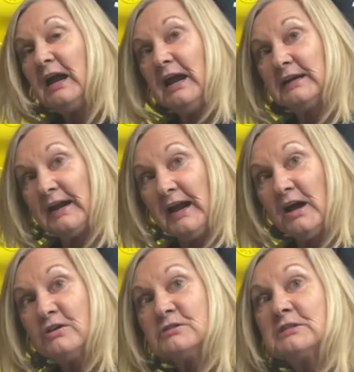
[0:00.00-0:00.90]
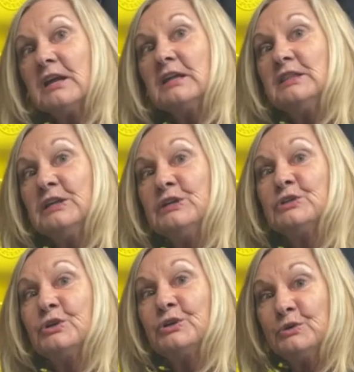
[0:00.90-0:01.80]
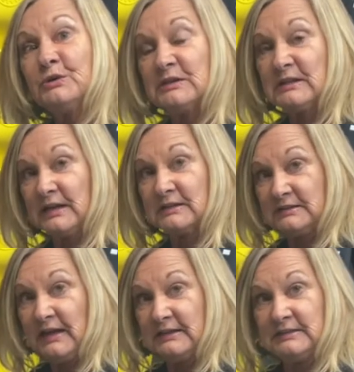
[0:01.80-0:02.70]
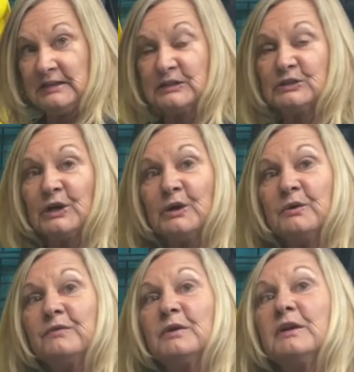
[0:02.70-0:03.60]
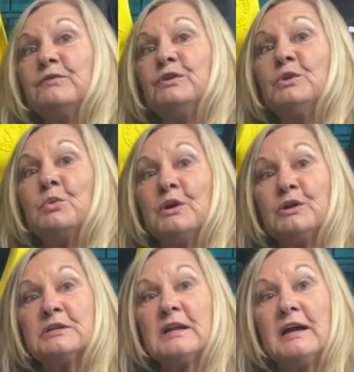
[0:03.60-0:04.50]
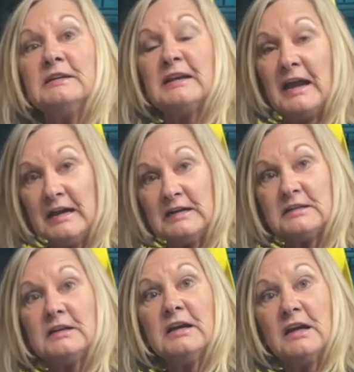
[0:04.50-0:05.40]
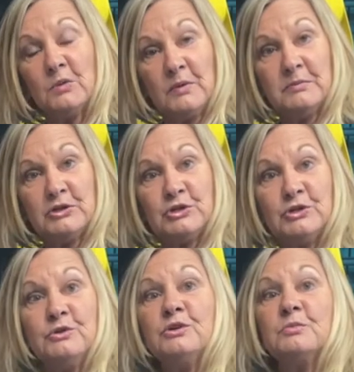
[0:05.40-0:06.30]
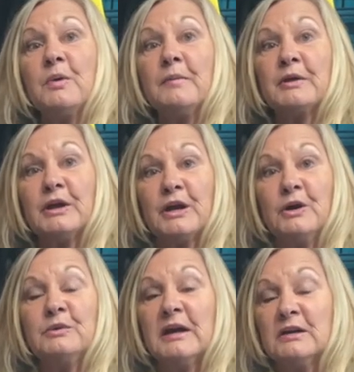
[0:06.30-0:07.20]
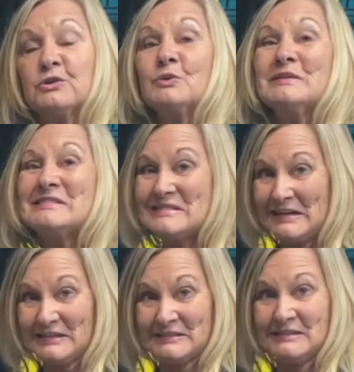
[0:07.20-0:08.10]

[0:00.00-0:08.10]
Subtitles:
And gals, these are unisex sizing. So if you wear a size 8 in a women's shoe, you're probably gonna go down to a 6